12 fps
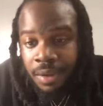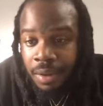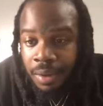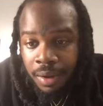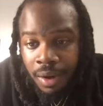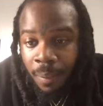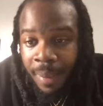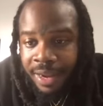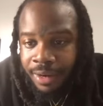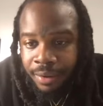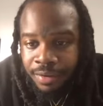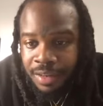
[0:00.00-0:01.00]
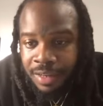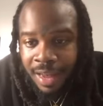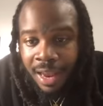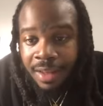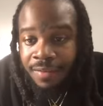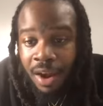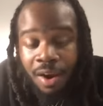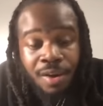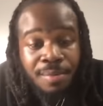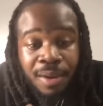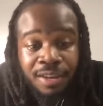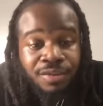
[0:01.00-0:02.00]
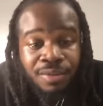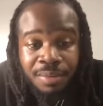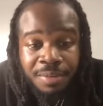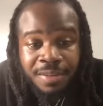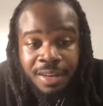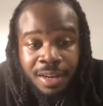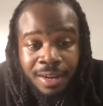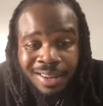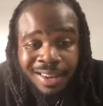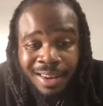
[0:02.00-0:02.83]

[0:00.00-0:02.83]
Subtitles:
Don't make no sense. I even heard mushrooms is unclean.